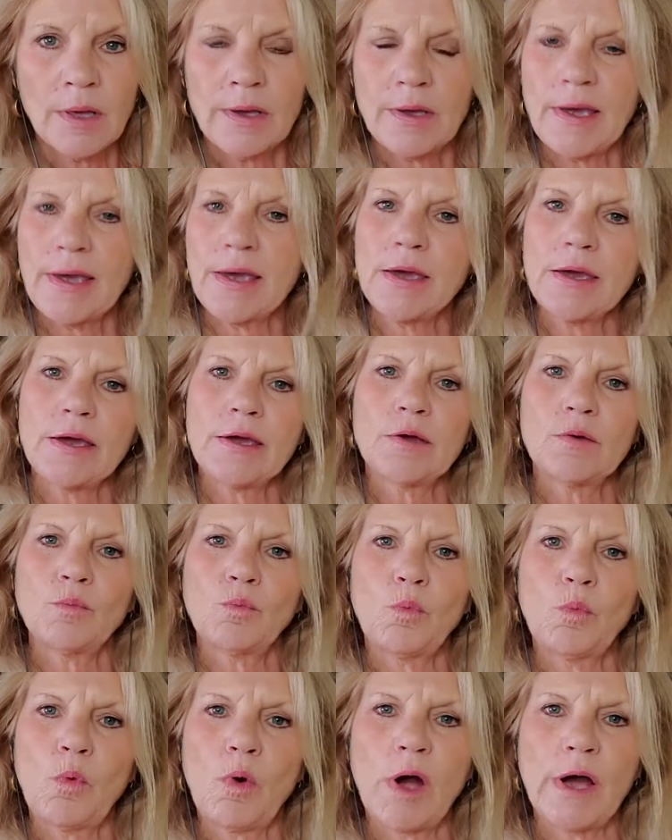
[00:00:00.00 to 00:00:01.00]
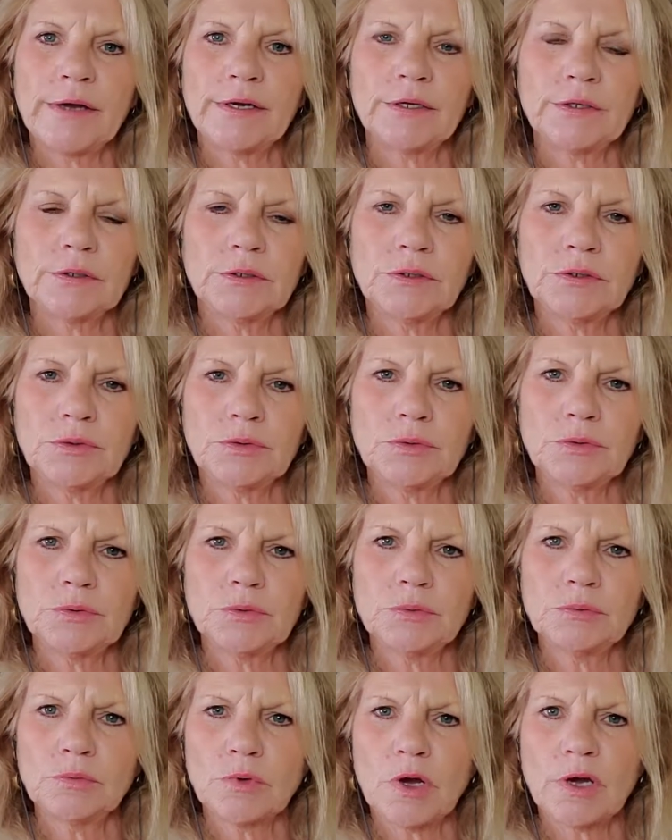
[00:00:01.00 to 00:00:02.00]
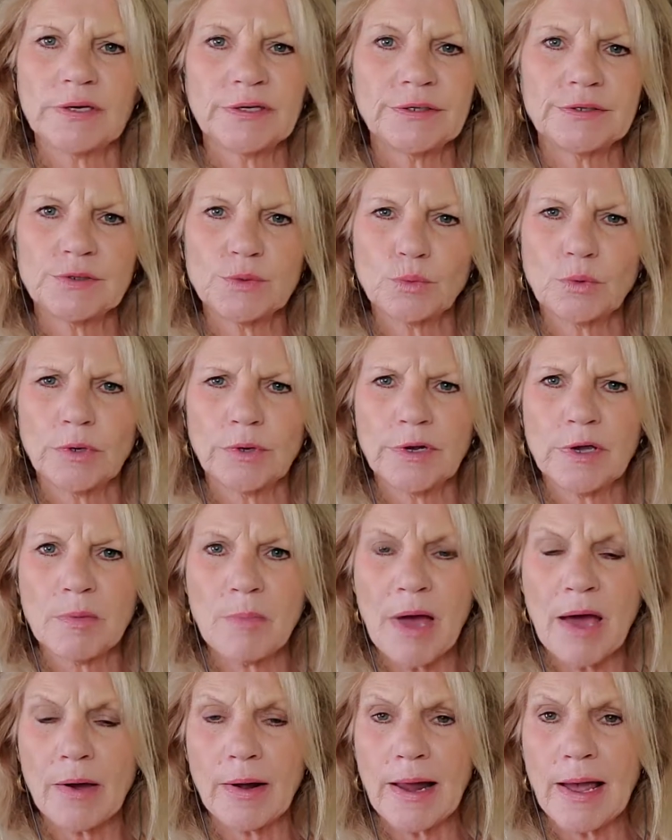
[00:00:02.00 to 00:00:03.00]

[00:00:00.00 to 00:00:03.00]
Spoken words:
And why do you not need to worry about